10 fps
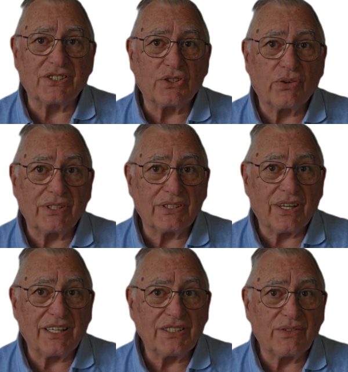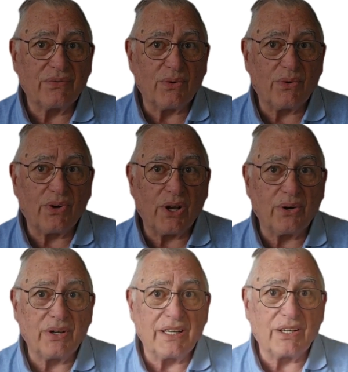criticized for low
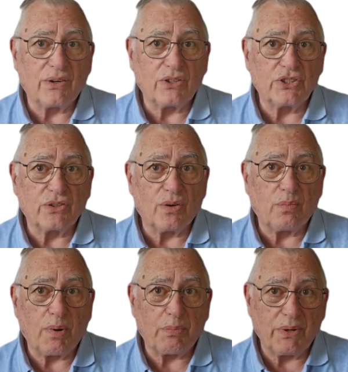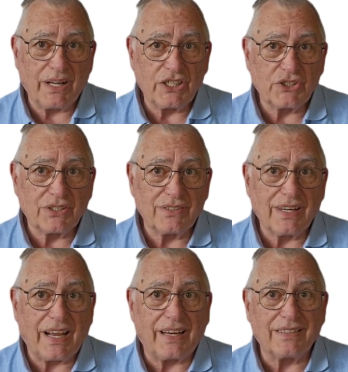ecological population
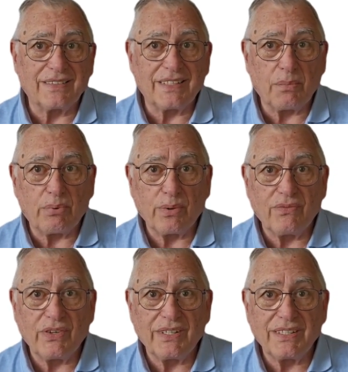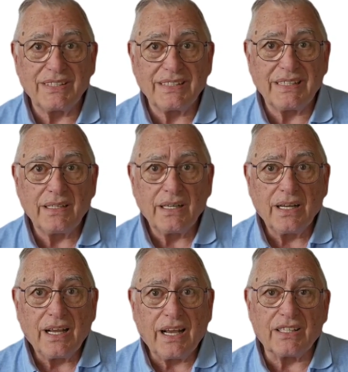and temporal validity,
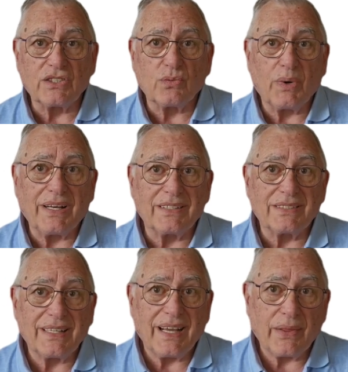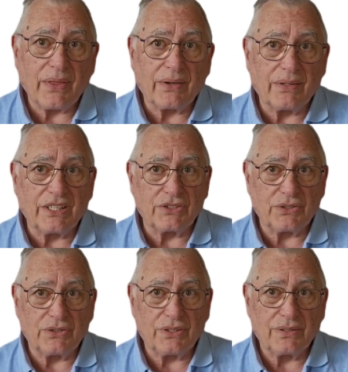as well as ethical
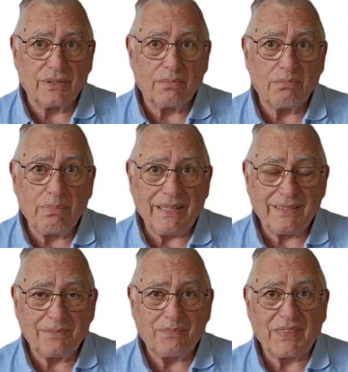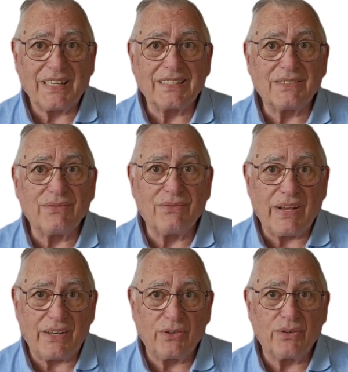issues. But it's
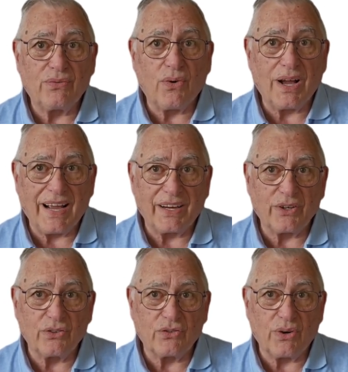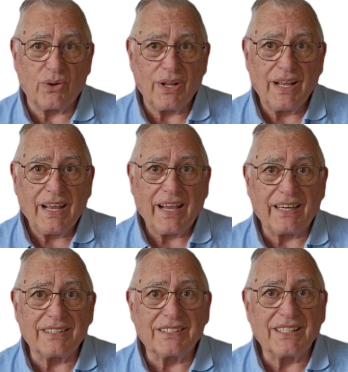valued for high control and
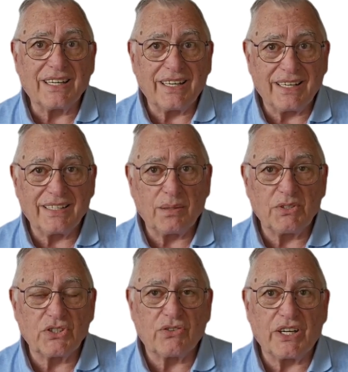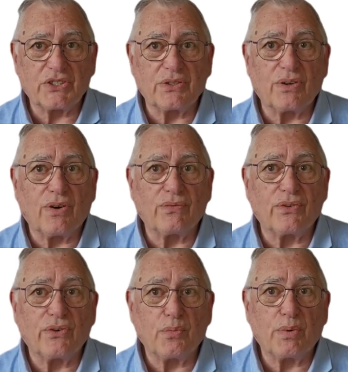its clear demonstration of
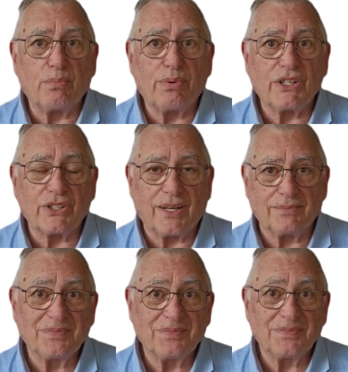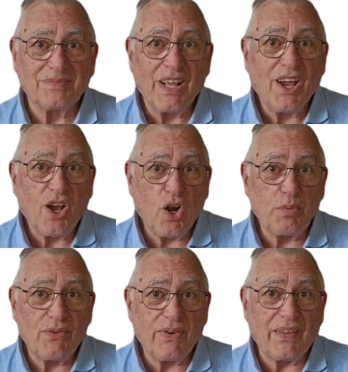group pressure. Hope you
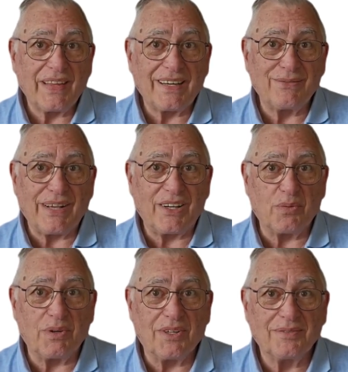found that valuable.